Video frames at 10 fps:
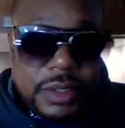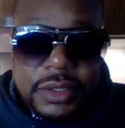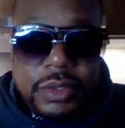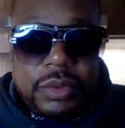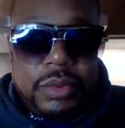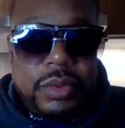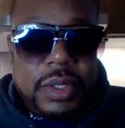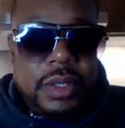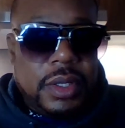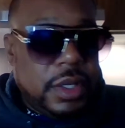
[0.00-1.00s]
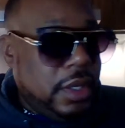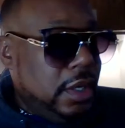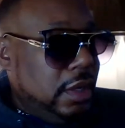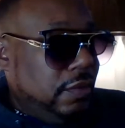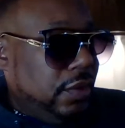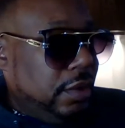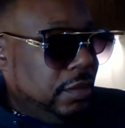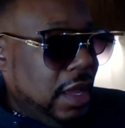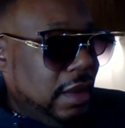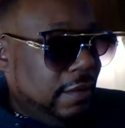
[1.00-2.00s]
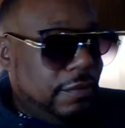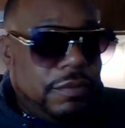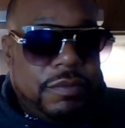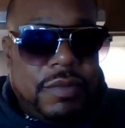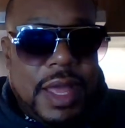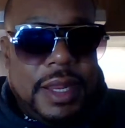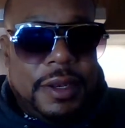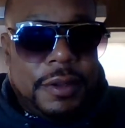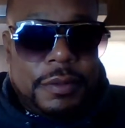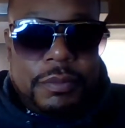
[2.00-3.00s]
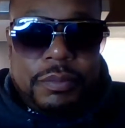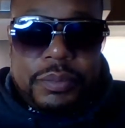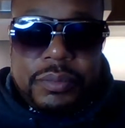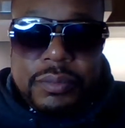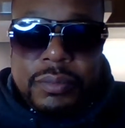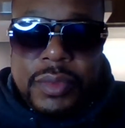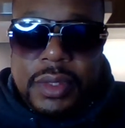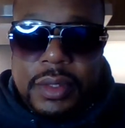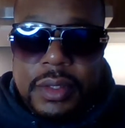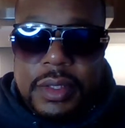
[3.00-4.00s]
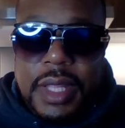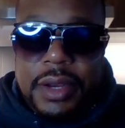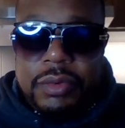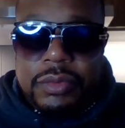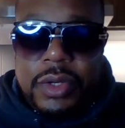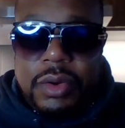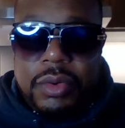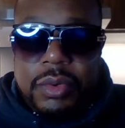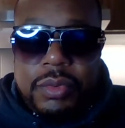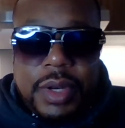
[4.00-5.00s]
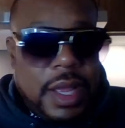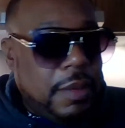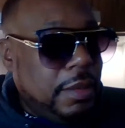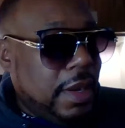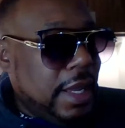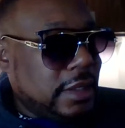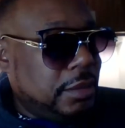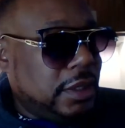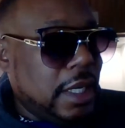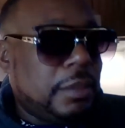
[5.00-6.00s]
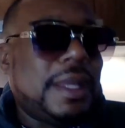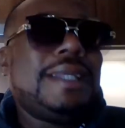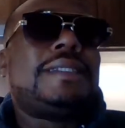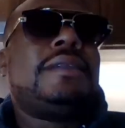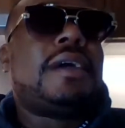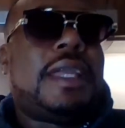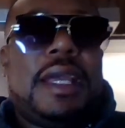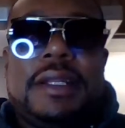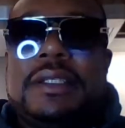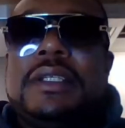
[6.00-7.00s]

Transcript: So for them not vetting them, they don't know. Everybody has to be checked. But he snuck in.